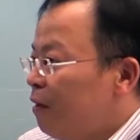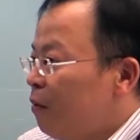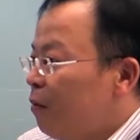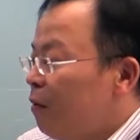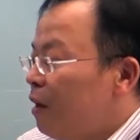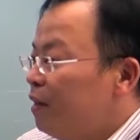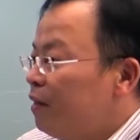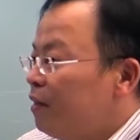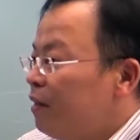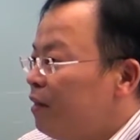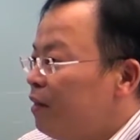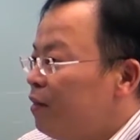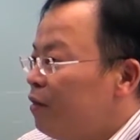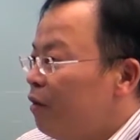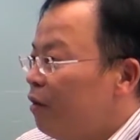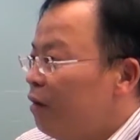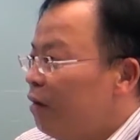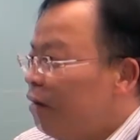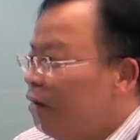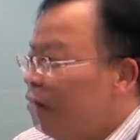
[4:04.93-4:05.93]
whether
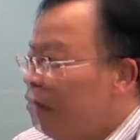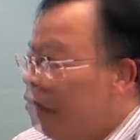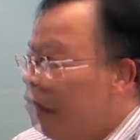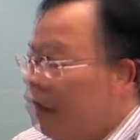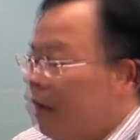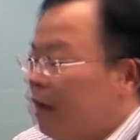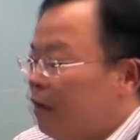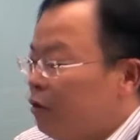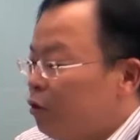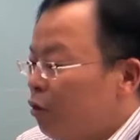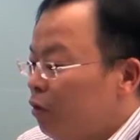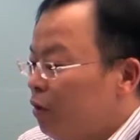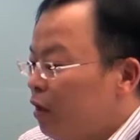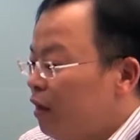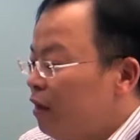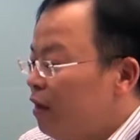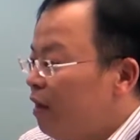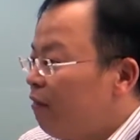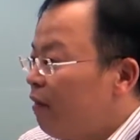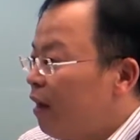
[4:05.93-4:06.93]
your
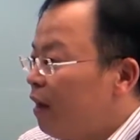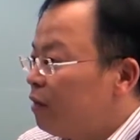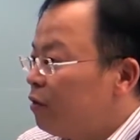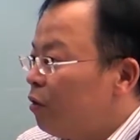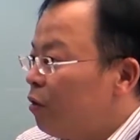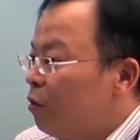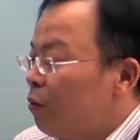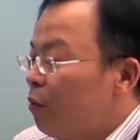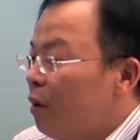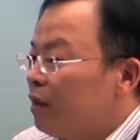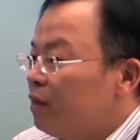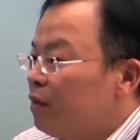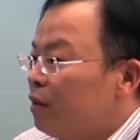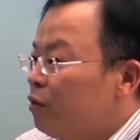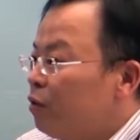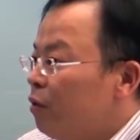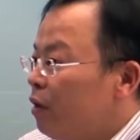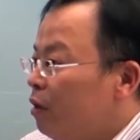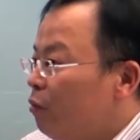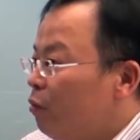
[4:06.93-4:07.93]
electronic device or whether
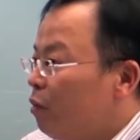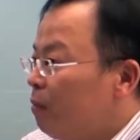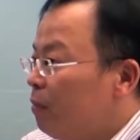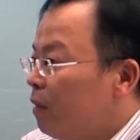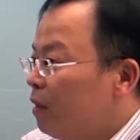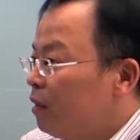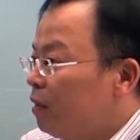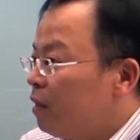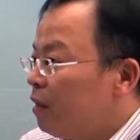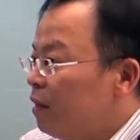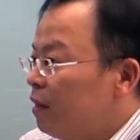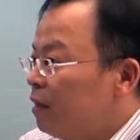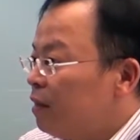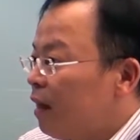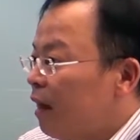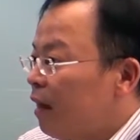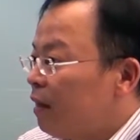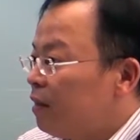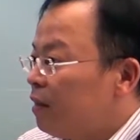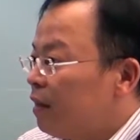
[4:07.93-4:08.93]
your equipment is
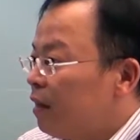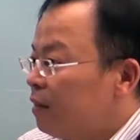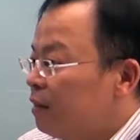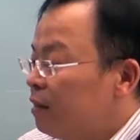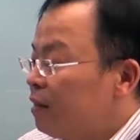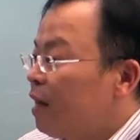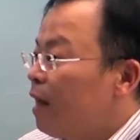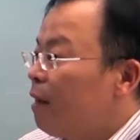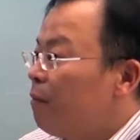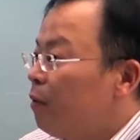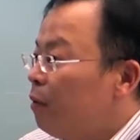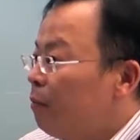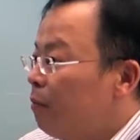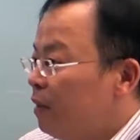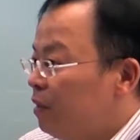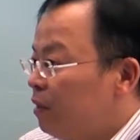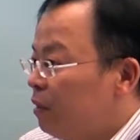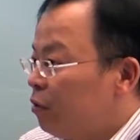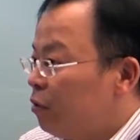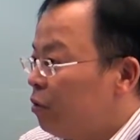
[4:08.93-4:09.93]
at a stable
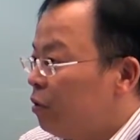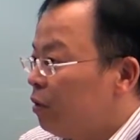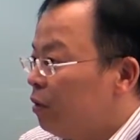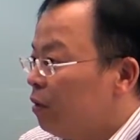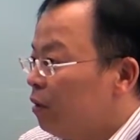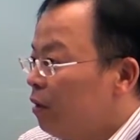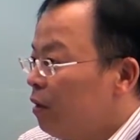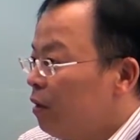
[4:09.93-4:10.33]
position.